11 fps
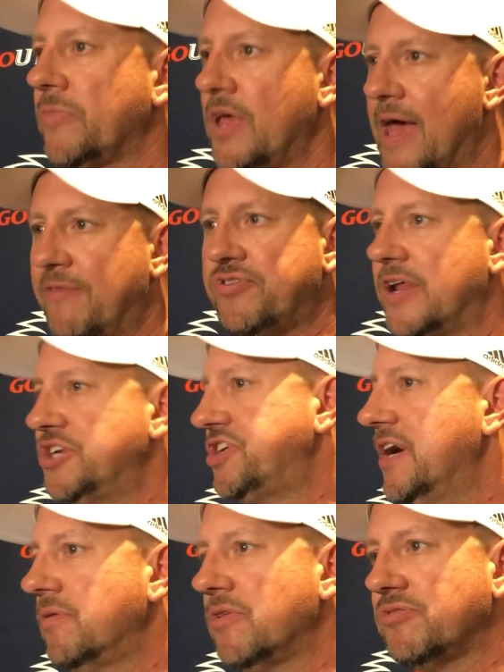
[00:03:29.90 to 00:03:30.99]
And I've tried to
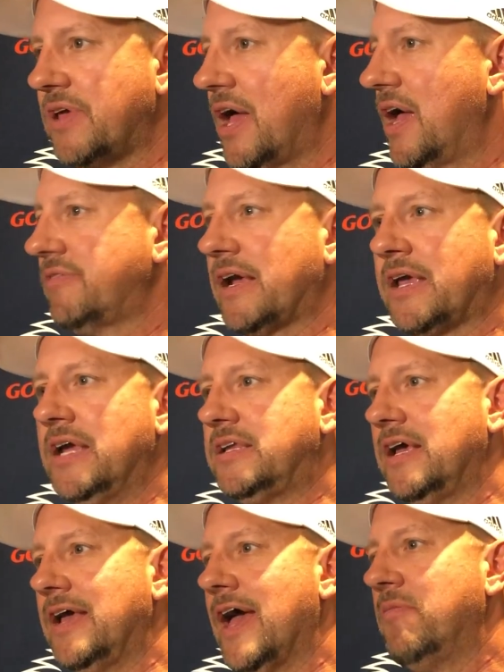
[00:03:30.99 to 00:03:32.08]
share with those guys. I can't tell
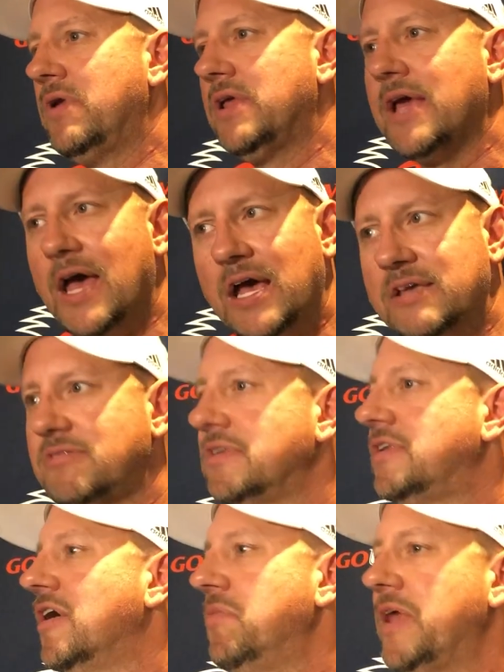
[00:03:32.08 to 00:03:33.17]
you how many guys that
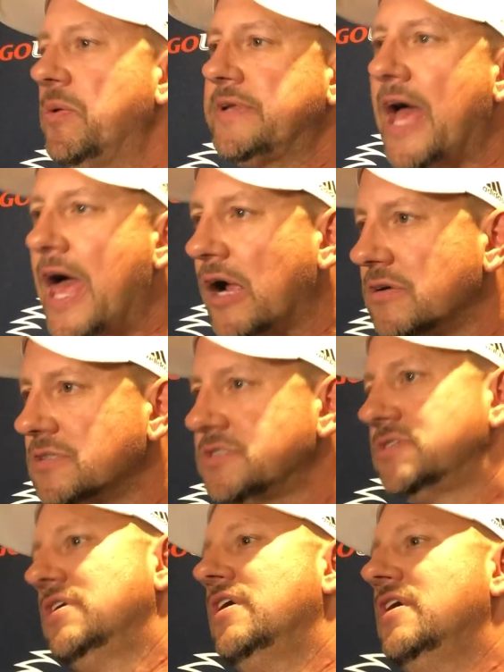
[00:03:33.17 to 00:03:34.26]
told me they were tackles,
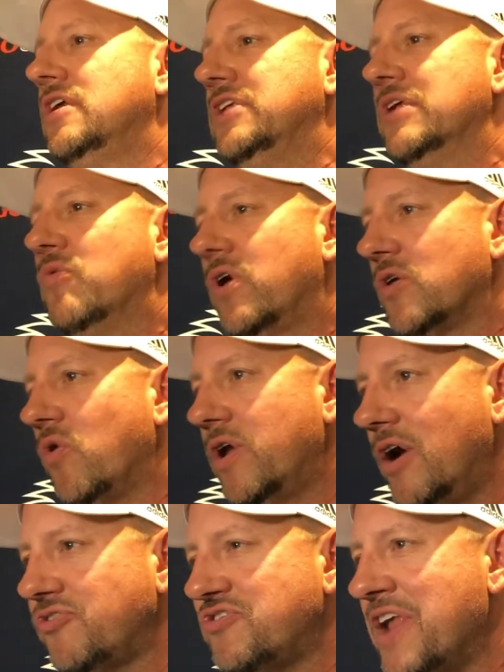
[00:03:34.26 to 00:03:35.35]
didn't want to go in there
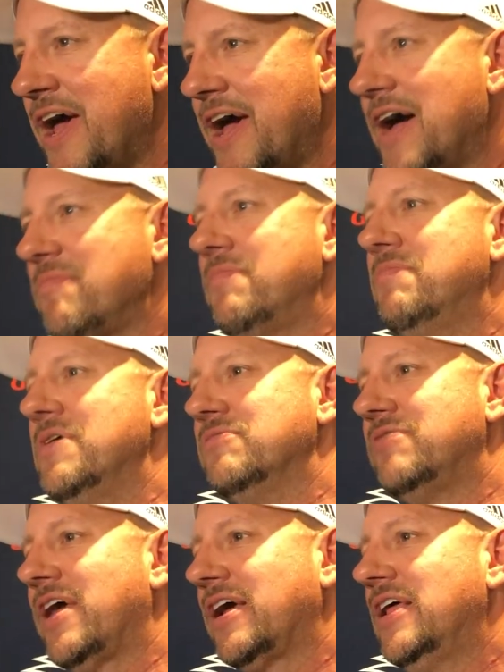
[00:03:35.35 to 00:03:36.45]
and snap. It was
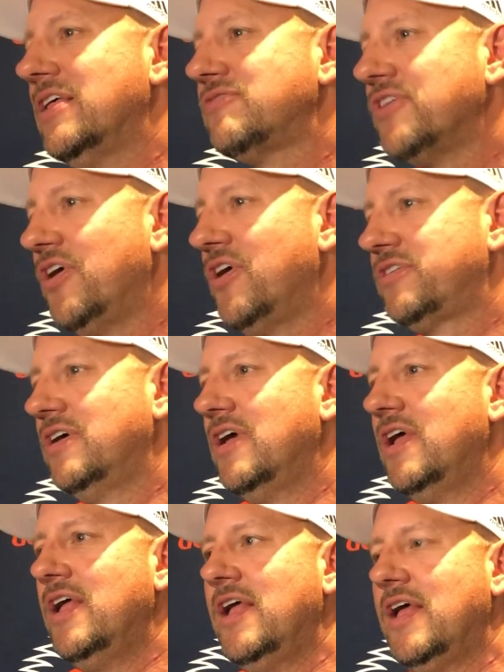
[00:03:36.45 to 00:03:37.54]
like an insult.
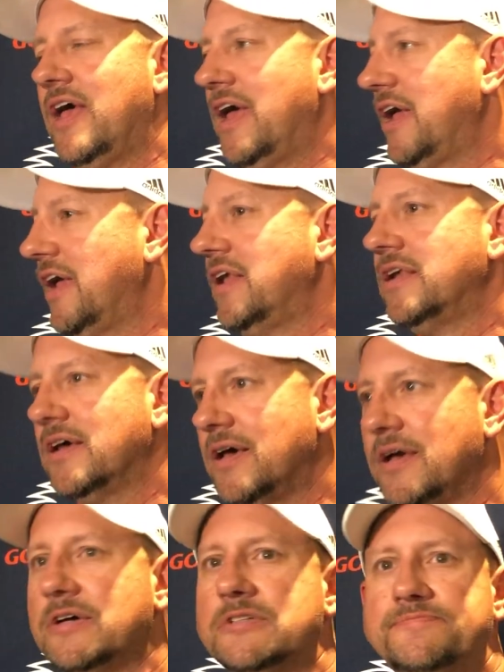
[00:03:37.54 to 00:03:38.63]
And uh,